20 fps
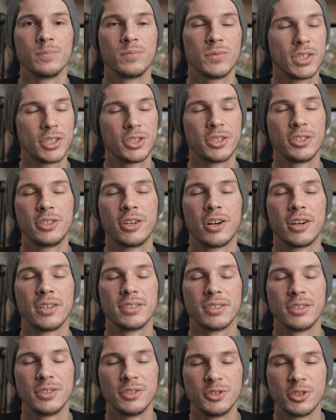This should
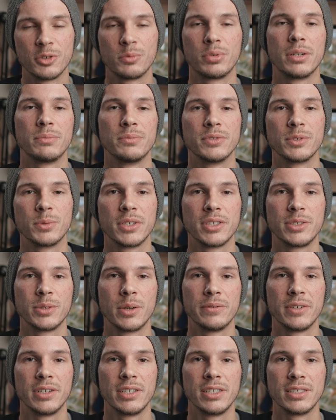cause no problems
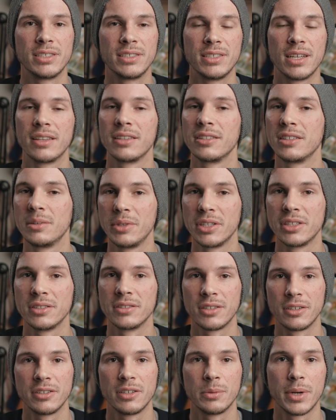whatsoever and it's nothing to be
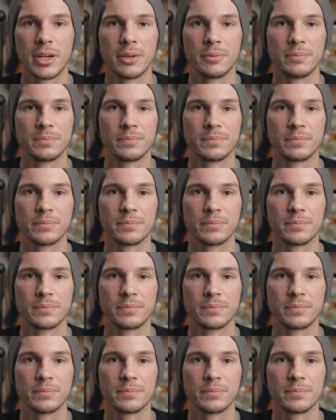concerned about.